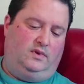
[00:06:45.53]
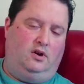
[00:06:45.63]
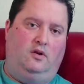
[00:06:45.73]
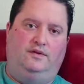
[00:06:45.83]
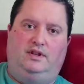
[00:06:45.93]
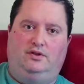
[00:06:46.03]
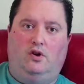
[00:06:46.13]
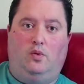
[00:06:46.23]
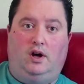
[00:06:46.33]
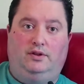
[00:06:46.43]
Obviously it's
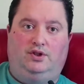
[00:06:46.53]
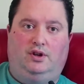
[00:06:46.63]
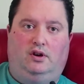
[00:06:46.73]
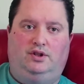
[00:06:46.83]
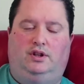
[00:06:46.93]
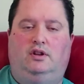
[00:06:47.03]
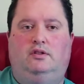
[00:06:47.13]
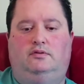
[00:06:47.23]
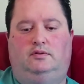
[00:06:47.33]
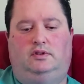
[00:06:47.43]
got wireless charging.
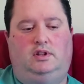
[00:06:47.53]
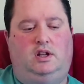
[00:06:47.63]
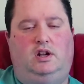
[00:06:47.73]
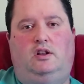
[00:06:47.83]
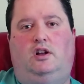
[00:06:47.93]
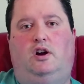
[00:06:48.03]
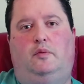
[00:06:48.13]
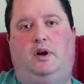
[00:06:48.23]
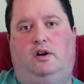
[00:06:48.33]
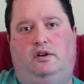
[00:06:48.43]

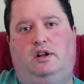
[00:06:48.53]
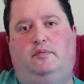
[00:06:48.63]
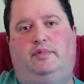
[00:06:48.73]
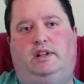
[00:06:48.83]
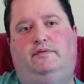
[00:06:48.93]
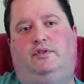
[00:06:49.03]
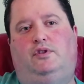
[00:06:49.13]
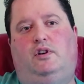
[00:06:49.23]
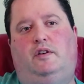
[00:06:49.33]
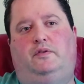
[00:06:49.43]
Believe it or
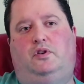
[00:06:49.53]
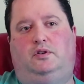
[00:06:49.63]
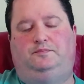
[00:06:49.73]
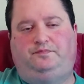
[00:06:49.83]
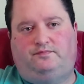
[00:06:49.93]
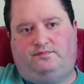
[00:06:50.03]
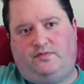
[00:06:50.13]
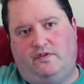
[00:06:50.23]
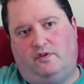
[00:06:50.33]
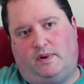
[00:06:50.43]
not, I've got,
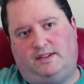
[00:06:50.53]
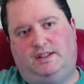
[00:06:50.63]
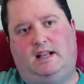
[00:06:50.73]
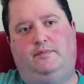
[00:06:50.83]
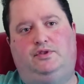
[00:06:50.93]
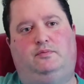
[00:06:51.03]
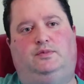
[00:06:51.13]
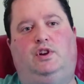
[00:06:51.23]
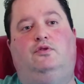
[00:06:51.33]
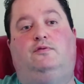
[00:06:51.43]
from my Samsung
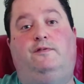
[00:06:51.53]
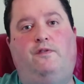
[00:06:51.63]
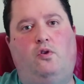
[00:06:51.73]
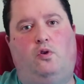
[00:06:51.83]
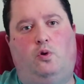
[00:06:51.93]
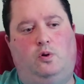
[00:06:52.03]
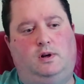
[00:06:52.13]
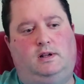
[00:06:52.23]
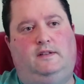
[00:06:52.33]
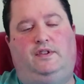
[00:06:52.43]
Note 4,
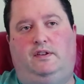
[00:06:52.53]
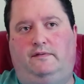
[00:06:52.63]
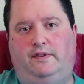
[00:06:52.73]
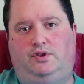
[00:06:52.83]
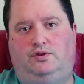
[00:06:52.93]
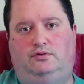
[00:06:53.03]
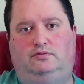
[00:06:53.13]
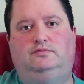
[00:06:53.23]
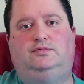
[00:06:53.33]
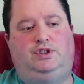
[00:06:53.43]
the
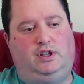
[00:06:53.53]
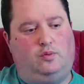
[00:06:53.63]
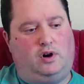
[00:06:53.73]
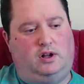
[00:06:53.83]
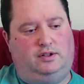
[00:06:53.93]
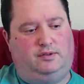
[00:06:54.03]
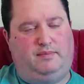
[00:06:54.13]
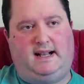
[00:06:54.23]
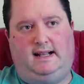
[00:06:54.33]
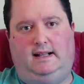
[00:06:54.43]
official Qi wireless
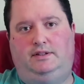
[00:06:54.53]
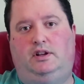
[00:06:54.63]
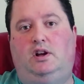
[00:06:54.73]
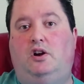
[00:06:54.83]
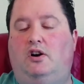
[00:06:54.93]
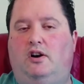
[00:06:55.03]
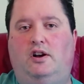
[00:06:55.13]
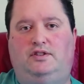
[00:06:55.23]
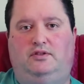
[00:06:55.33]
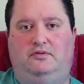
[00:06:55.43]
pad, I
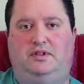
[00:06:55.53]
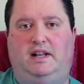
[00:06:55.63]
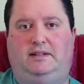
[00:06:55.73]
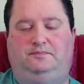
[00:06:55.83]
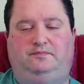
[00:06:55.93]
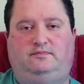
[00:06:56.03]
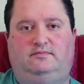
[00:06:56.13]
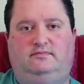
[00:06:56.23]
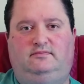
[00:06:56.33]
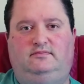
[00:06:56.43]
still use that.
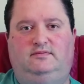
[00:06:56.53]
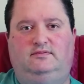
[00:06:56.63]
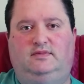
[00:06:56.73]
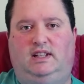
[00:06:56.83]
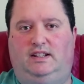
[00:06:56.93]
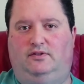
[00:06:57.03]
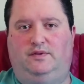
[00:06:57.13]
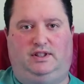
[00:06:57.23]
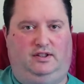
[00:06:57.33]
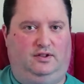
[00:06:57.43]
And
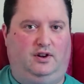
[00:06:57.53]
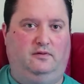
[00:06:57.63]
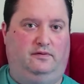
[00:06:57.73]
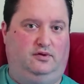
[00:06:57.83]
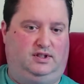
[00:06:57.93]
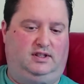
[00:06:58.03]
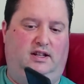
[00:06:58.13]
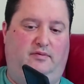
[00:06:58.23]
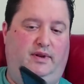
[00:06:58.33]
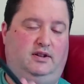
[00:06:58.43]
obviously the Note 4 is
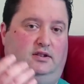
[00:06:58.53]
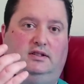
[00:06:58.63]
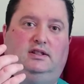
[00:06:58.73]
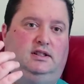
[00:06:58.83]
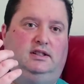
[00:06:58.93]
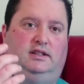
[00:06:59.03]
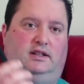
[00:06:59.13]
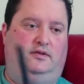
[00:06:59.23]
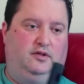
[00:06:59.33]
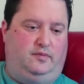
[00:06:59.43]
slightly bigger,
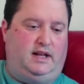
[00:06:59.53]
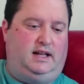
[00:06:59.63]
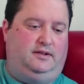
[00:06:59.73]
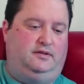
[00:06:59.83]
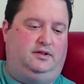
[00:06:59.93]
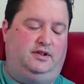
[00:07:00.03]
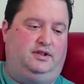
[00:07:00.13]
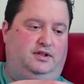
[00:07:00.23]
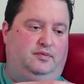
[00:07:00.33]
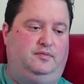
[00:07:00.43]
the pad, so this
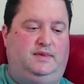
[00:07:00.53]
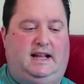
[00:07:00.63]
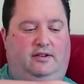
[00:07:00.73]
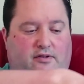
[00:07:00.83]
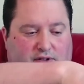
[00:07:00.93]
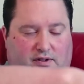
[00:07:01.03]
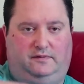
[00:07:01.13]
is narrow, so it